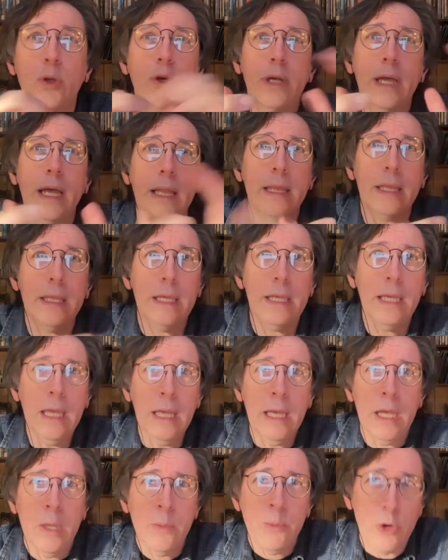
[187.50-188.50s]
look at the
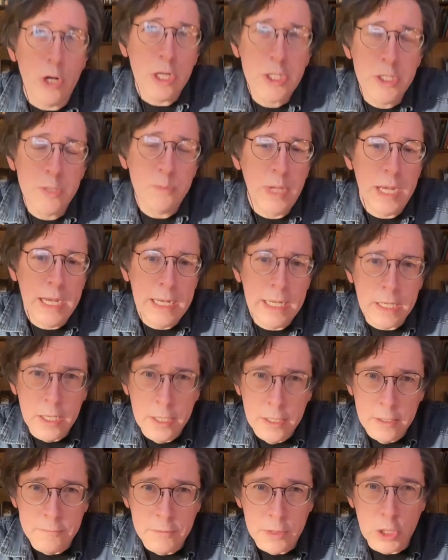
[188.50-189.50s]
production painting
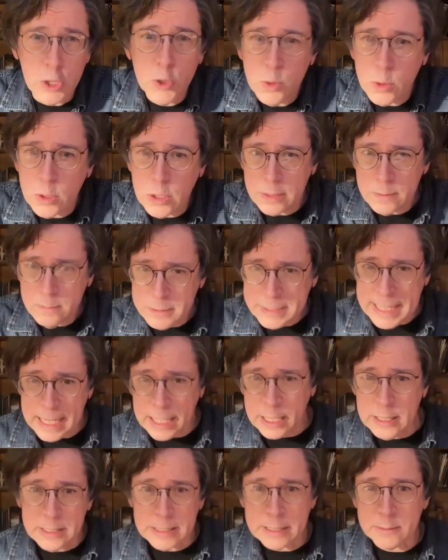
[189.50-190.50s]
of Luke
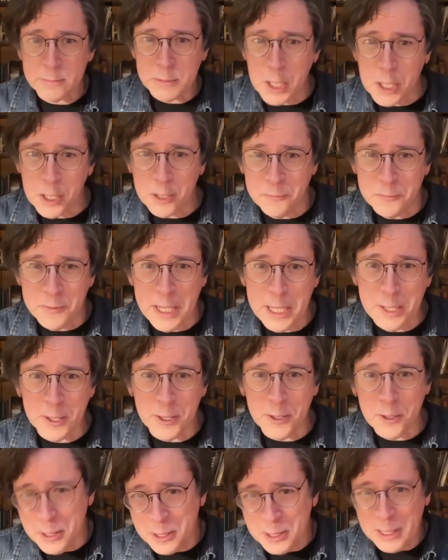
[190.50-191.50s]
tackling Darth
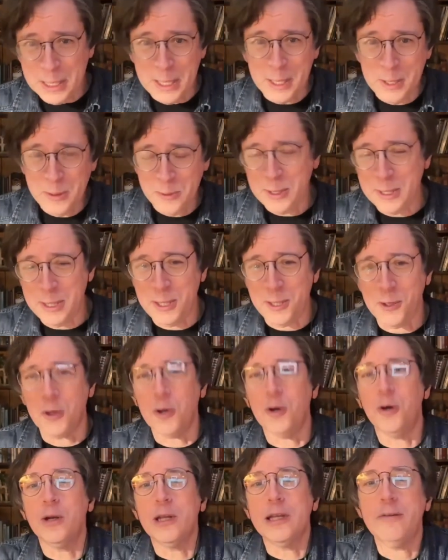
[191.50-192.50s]
Vader on the
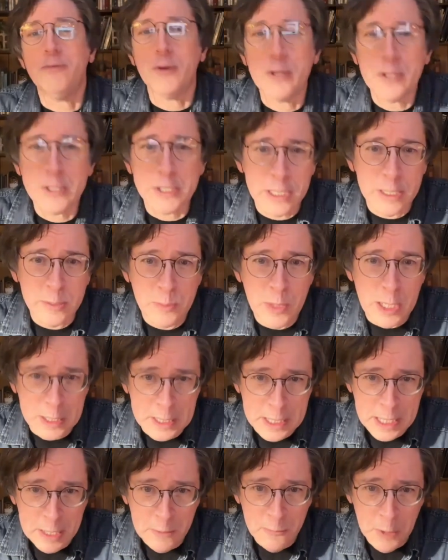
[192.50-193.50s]
early version of the
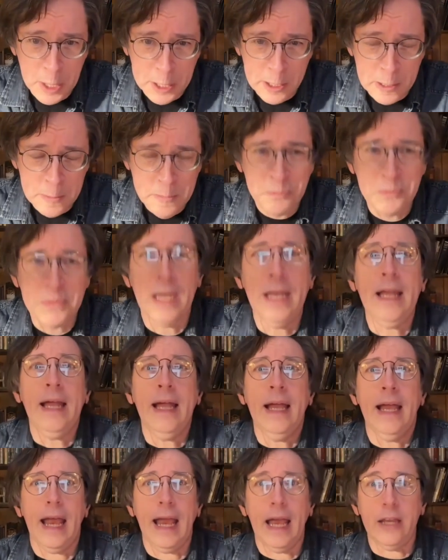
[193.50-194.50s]
Blockade Runner,
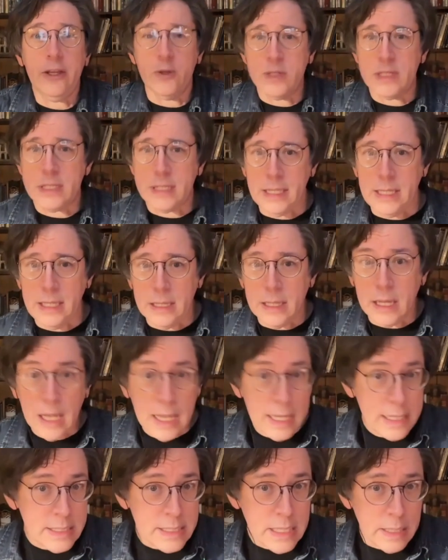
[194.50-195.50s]
and you see the
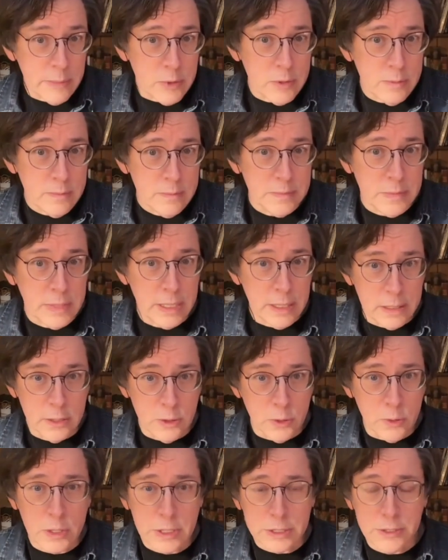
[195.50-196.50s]
lightsaber that
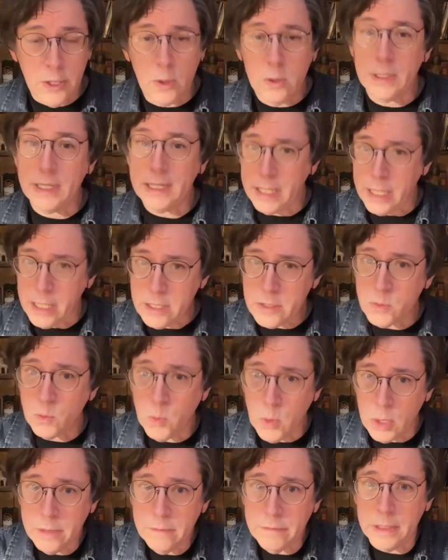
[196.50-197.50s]
Luke is holding, it's
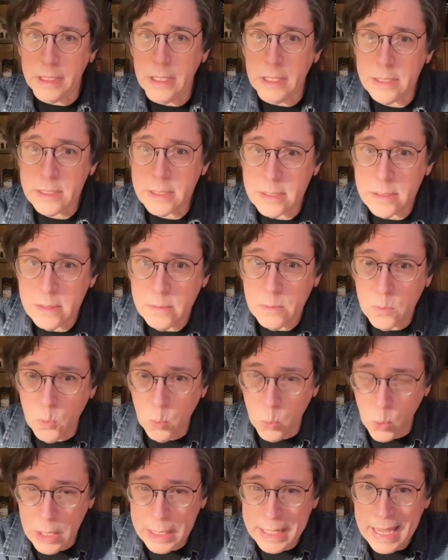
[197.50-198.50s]
one of these
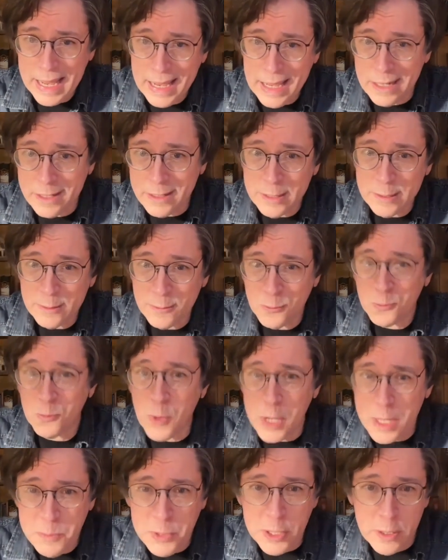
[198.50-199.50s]
one-handed
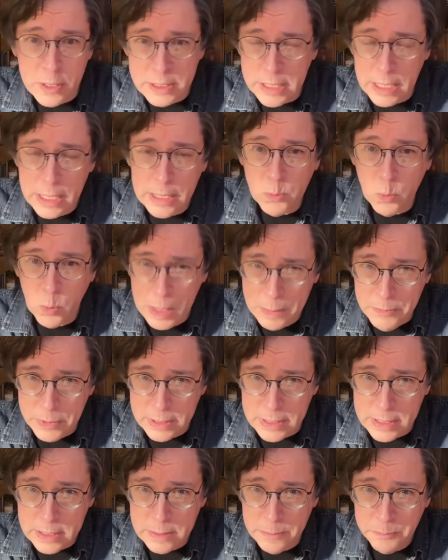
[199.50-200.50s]
rapier-type
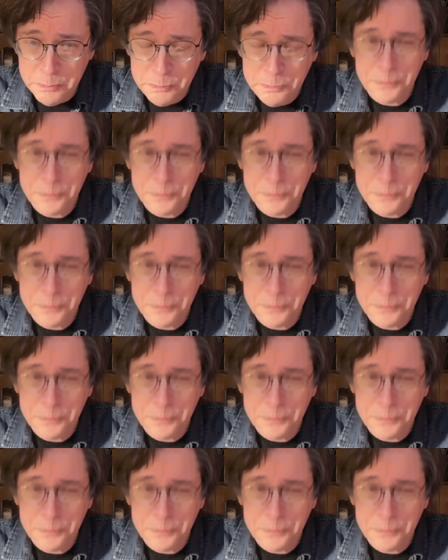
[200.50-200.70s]
weapons.